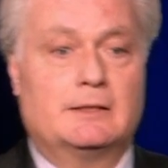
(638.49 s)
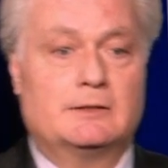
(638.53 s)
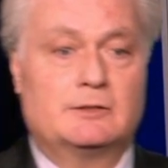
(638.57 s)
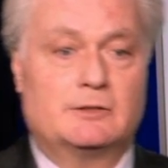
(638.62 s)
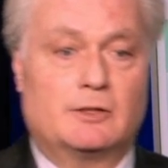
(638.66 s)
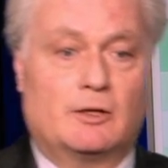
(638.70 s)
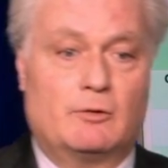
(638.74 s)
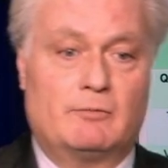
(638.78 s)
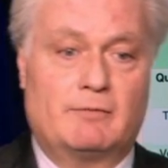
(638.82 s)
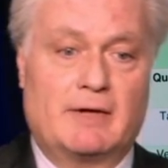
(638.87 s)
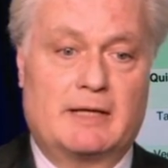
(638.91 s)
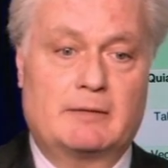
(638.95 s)

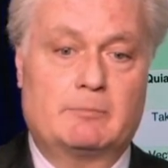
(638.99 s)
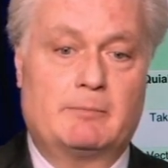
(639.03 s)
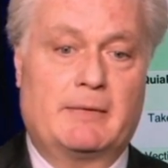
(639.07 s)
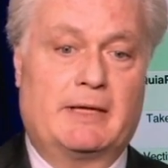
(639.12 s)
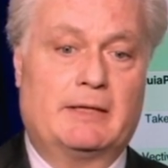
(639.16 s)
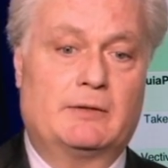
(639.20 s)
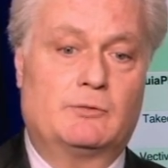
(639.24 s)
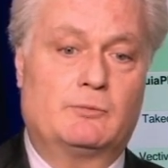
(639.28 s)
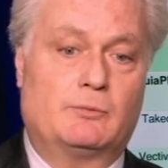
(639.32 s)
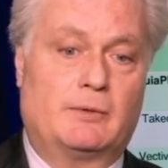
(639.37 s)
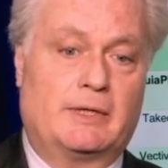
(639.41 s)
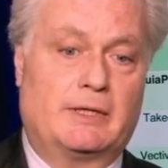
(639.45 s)
So that
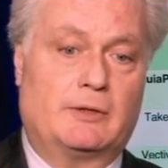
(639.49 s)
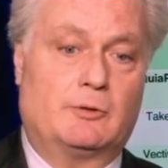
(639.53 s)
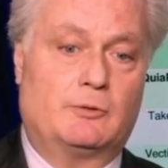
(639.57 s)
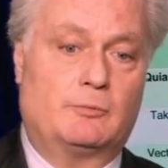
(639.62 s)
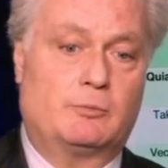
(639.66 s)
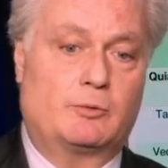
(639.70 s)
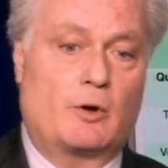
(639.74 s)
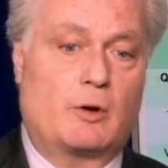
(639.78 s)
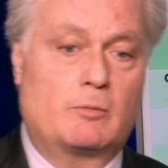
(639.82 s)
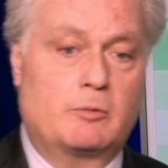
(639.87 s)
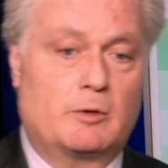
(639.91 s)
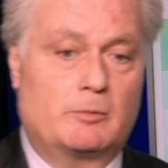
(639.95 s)
means we
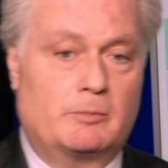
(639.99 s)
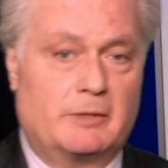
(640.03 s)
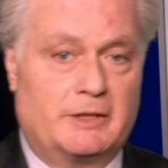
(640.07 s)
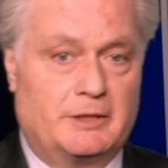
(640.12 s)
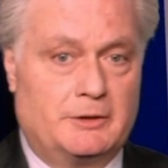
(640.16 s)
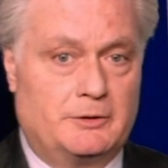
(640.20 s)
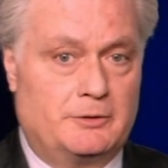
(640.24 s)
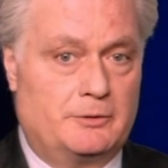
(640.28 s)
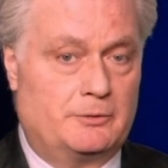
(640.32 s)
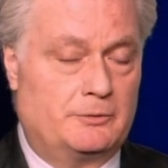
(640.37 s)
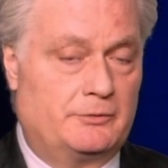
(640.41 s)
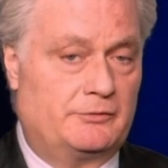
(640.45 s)
could
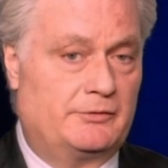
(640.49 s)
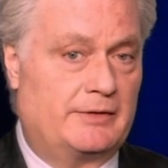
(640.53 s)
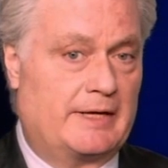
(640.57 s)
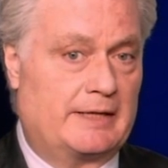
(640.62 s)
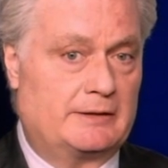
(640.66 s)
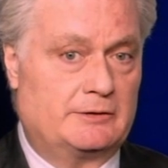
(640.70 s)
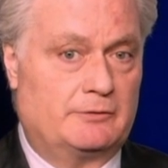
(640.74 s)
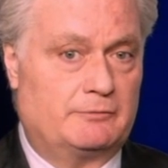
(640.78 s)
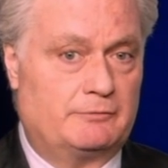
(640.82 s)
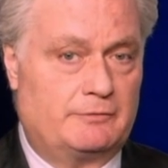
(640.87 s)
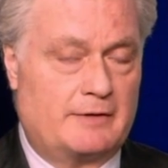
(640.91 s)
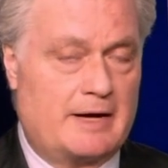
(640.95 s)
probably use
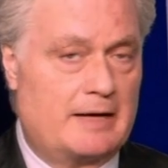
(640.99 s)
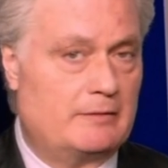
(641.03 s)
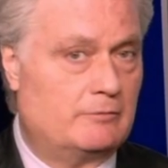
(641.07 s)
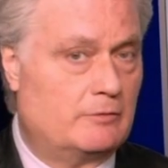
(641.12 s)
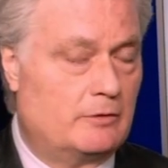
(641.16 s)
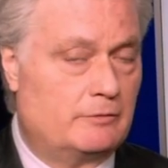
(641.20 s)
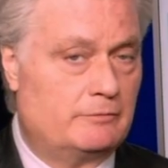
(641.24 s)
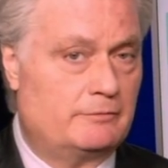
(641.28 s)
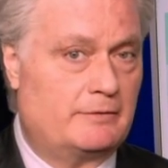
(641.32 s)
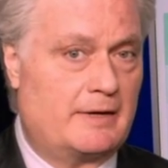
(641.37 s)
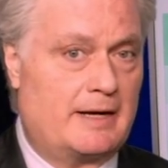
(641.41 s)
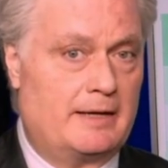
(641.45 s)
Section
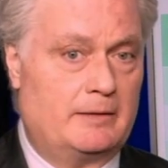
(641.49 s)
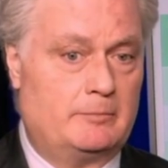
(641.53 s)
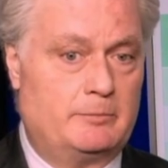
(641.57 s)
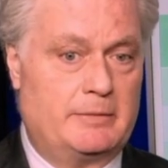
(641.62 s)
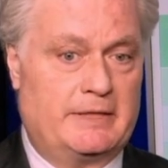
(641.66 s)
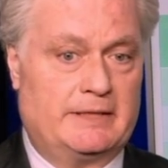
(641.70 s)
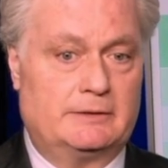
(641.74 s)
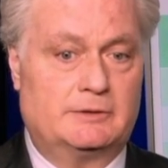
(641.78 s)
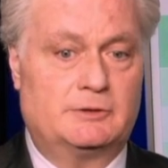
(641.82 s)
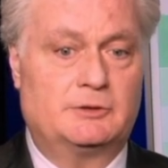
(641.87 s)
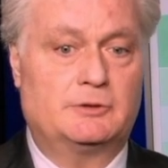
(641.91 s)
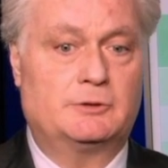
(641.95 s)

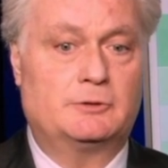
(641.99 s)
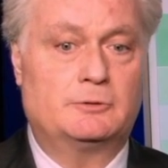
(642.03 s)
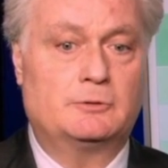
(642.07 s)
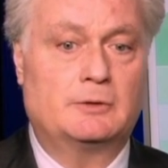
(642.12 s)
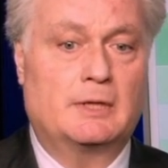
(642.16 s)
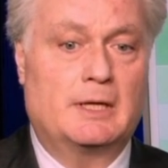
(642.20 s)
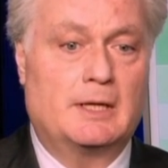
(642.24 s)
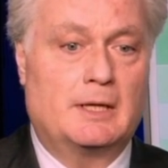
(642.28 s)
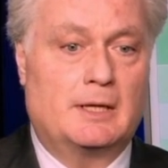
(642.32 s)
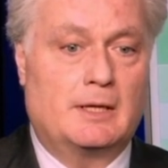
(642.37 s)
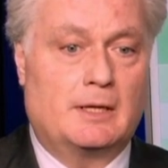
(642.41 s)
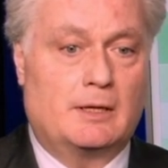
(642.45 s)

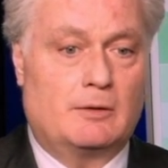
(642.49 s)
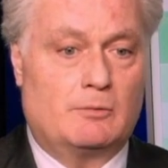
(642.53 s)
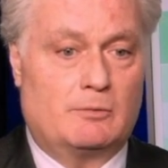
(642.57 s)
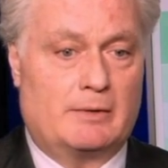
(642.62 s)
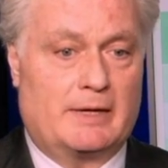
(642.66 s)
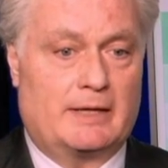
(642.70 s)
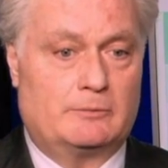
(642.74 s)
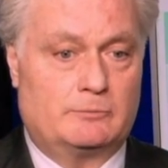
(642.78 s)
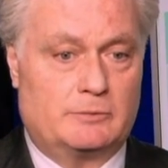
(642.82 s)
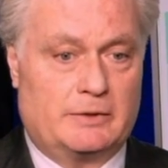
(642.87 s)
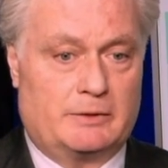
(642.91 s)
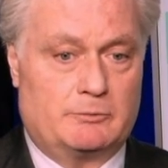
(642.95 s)
505B2
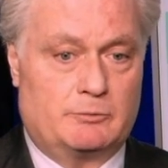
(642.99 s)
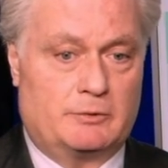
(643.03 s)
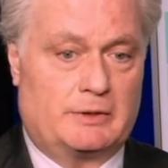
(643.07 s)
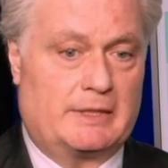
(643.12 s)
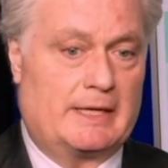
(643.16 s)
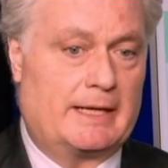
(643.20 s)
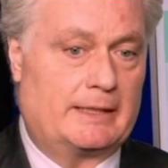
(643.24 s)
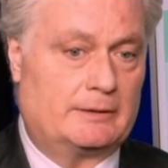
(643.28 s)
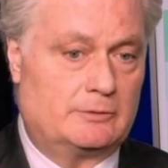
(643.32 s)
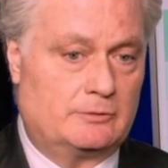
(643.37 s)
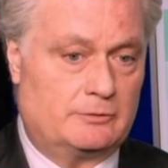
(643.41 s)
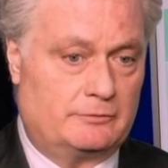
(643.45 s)
when we
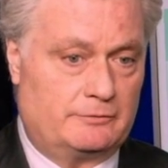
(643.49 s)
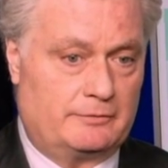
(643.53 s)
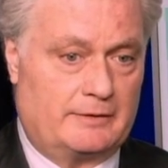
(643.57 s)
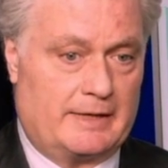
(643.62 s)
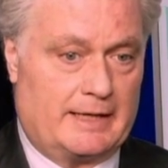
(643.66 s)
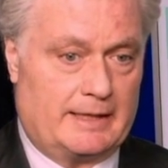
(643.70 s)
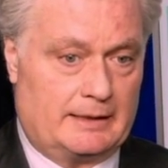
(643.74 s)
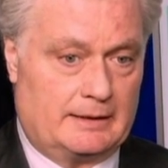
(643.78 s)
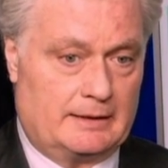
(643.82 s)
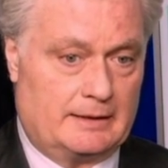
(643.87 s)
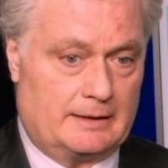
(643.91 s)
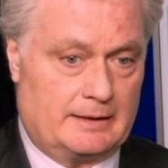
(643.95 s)
would like to
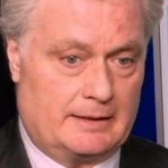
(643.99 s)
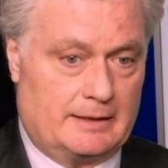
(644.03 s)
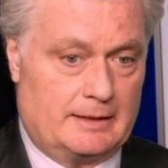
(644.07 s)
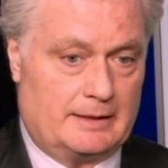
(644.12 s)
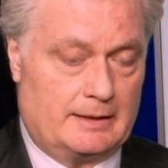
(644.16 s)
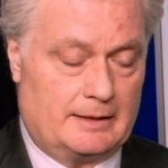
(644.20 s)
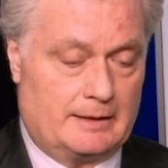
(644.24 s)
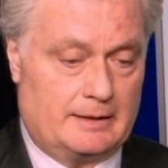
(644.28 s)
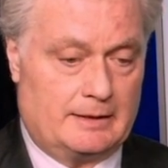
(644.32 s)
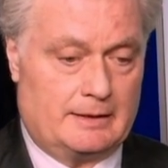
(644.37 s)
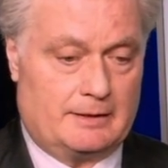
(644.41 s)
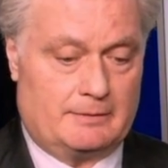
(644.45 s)
file
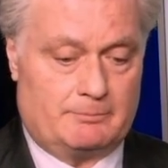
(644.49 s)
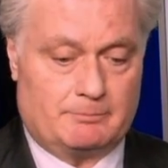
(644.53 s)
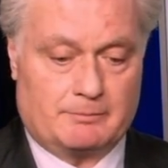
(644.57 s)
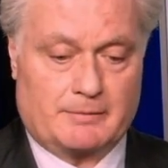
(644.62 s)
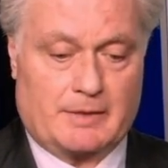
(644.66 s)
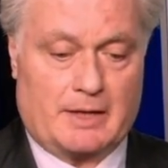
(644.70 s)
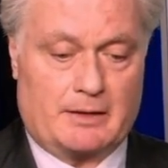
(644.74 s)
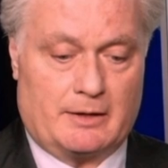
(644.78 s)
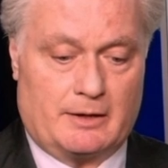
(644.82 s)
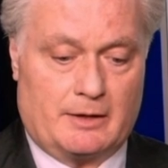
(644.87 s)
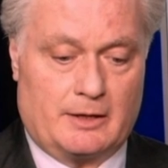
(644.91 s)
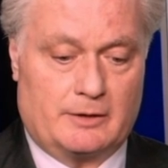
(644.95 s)

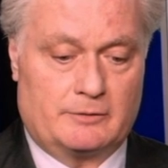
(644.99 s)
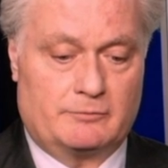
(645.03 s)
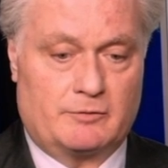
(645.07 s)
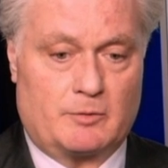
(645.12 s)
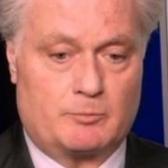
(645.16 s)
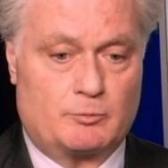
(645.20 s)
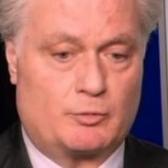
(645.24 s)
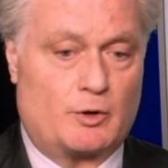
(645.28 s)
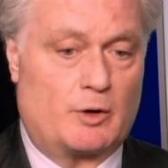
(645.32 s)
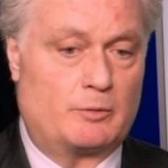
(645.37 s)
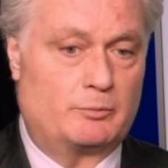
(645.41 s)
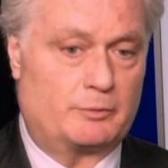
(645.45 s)
at
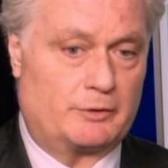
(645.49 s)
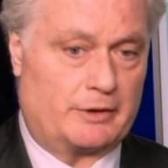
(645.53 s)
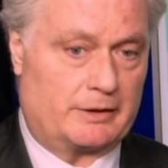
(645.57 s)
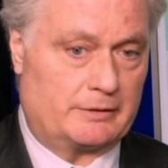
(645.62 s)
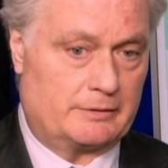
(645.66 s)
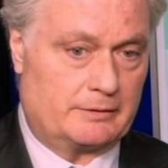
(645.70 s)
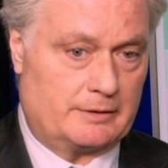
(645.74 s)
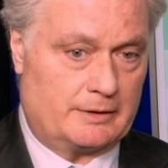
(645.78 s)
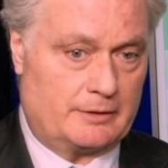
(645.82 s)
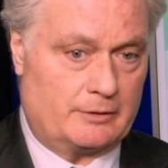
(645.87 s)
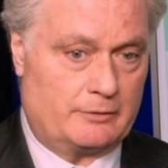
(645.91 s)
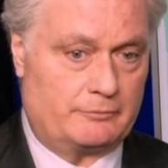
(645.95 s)
the
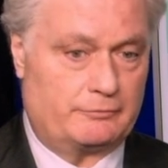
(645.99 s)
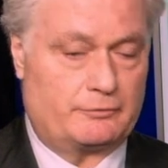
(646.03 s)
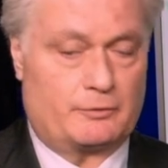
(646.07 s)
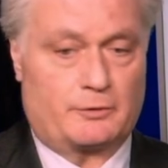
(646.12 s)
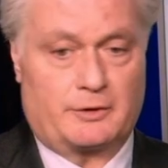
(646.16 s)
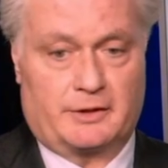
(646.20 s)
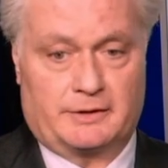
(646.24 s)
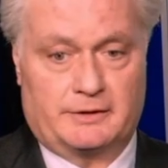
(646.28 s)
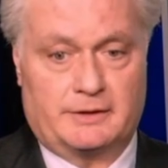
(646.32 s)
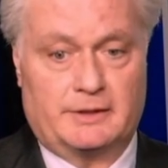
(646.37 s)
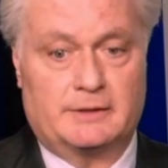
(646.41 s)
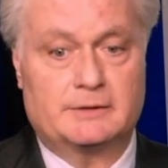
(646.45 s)
appropriate
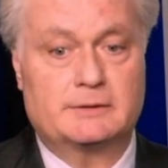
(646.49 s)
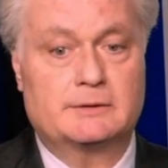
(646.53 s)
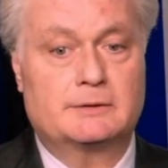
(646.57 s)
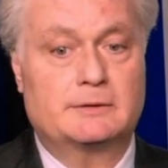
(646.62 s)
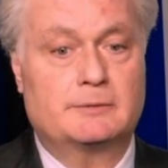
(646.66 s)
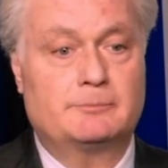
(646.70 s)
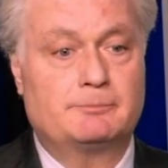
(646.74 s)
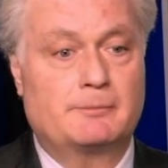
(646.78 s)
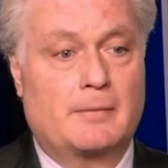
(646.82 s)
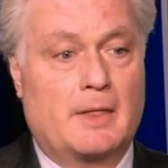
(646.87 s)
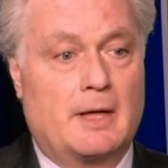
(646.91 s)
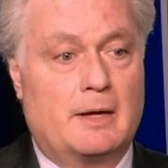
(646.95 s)
authorities.